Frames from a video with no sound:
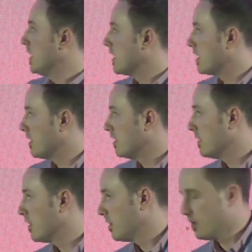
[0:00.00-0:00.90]
in
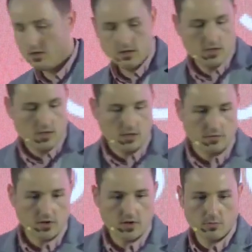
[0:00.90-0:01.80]
a
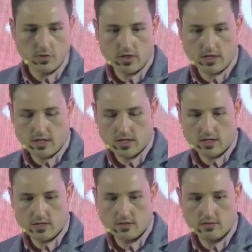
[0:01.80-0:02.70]
variable,
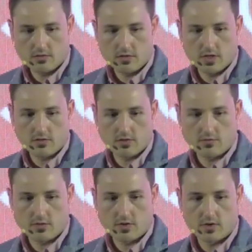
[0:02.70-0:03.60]
and then
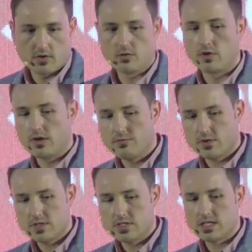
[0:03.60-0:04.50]
you run
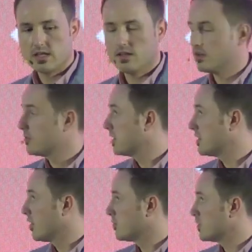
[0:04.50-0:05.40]
inference, and then you get the
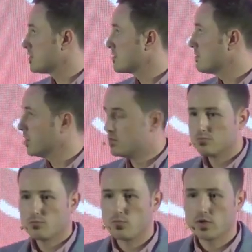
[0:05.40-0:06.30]
outputs. It's
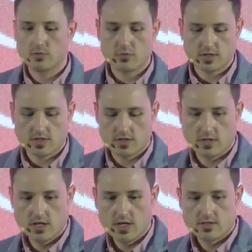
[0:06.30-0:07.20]

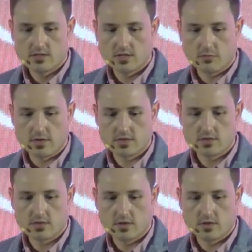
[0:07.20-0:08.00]
pretty seamless